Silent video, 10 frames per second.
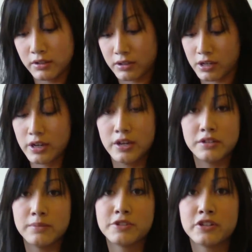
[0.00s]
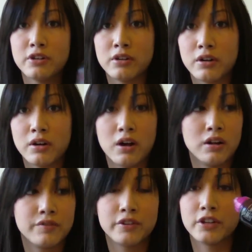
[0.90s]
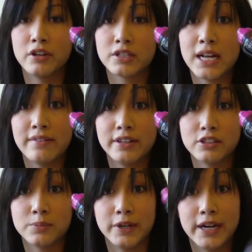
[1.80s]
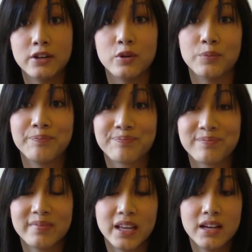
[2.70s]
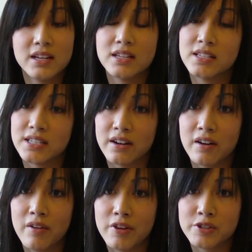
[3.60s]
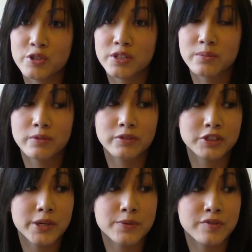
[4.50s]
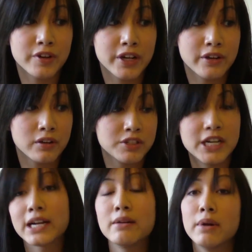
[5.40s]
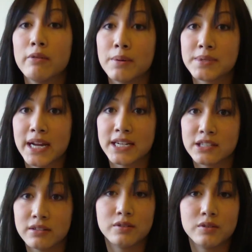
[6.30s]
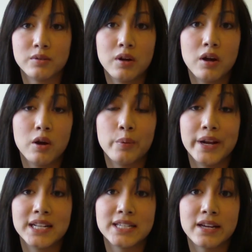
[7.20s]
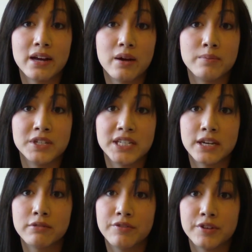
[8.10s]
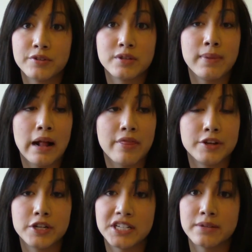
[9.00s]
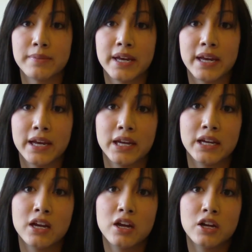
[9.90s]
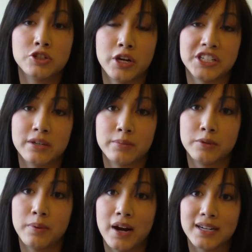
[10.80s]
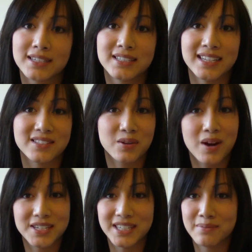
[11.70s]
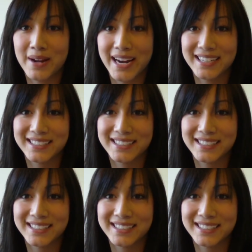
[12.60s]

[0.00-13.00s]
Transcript: because I'm sure all of you girls have hairspray at home so those are some tips for you check out my website to read some detailed reviews about the Tresemme dry shampoo products. Thanks for watching. Bye.